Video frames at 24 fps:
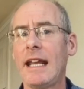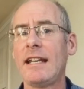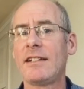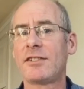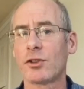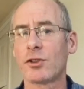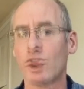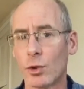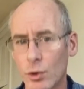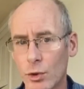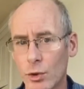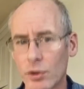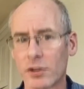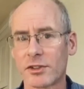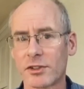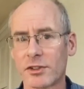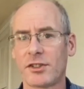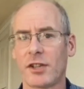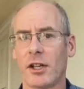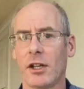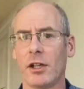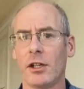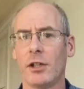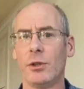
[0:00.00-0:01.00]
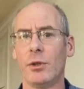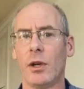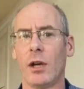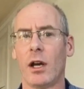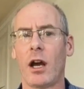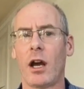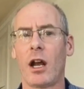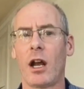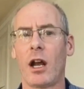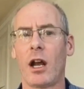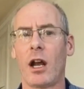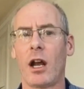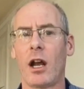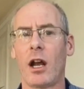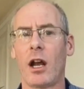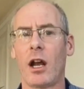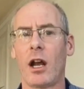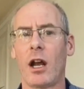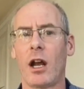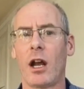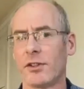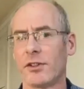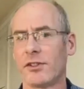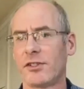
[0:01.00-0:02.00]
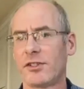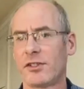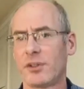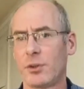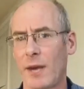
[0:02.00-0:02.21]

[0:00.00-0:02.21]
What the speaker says: It's also a response